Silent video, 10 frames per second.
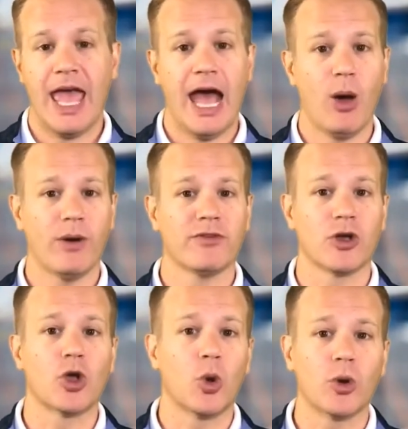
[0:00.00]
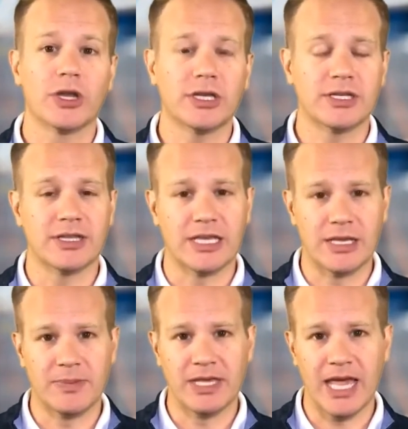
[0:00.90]
However, according to
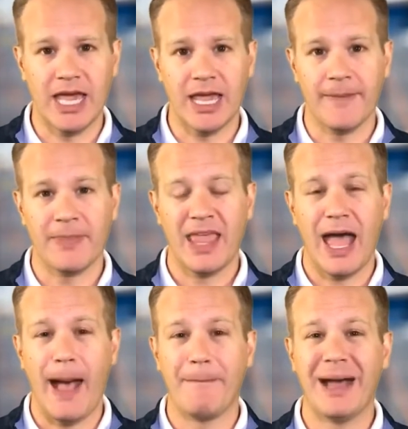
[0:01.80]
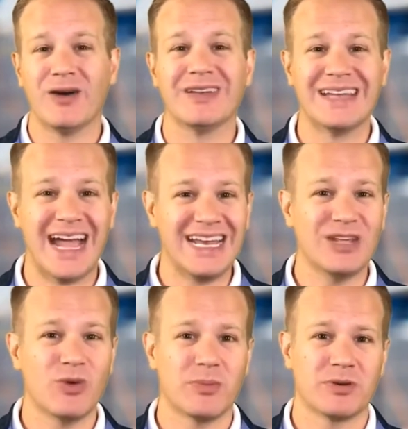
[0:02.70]
the EPA, about
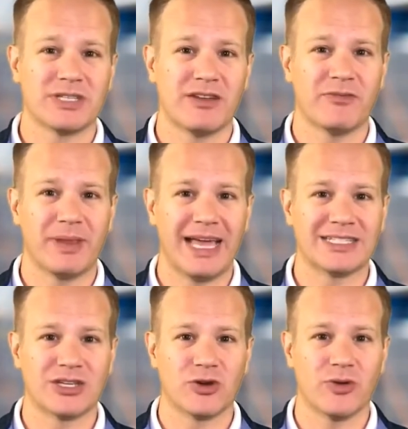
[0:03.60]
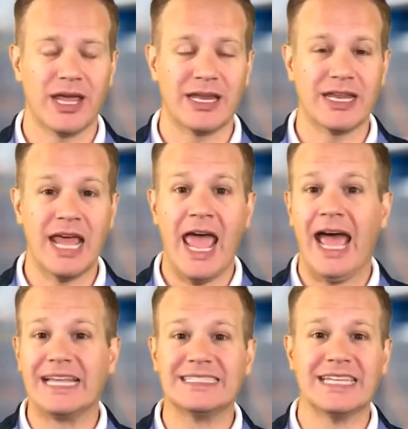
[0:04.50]
91% of plastic created
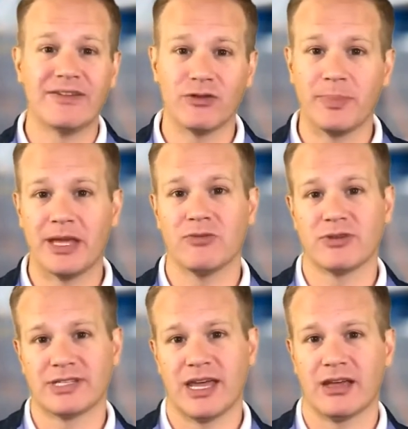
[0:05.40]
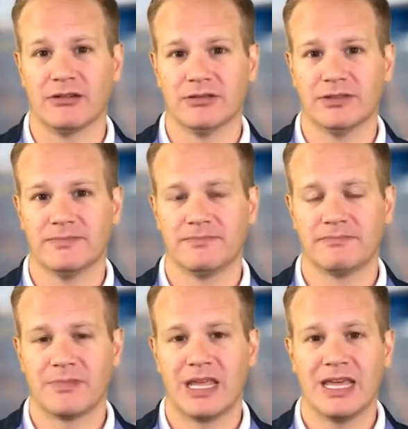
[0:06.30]
has never been recycled.
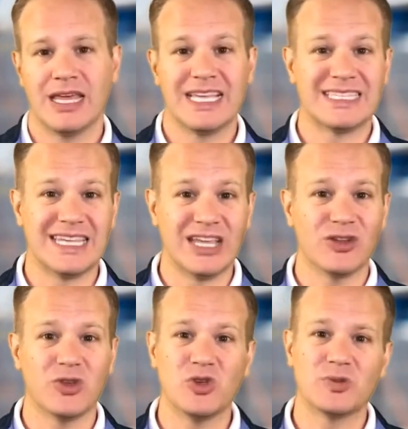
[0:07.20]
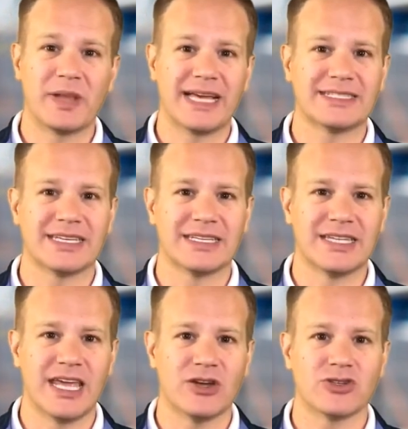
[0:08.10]
Single-use plastic
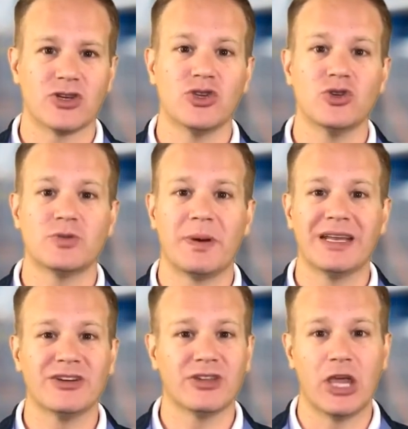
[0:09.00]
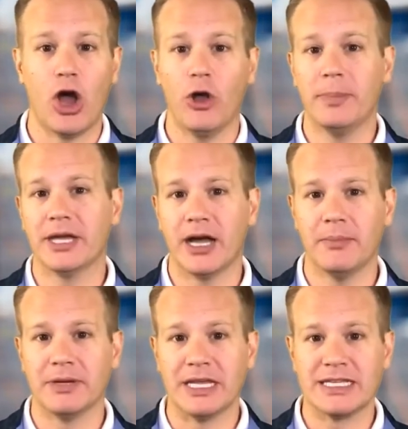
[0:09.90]
containers are used by nearly all big
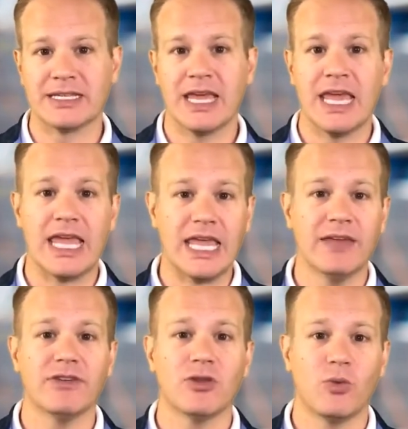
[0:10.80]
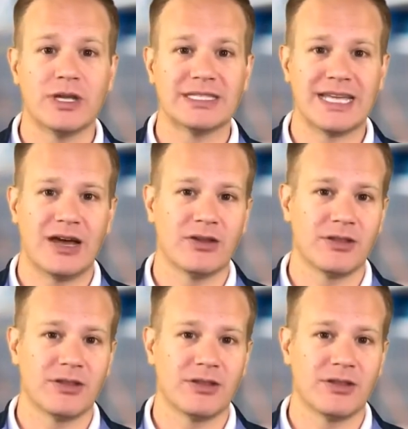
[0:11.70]
companies, even the ones touting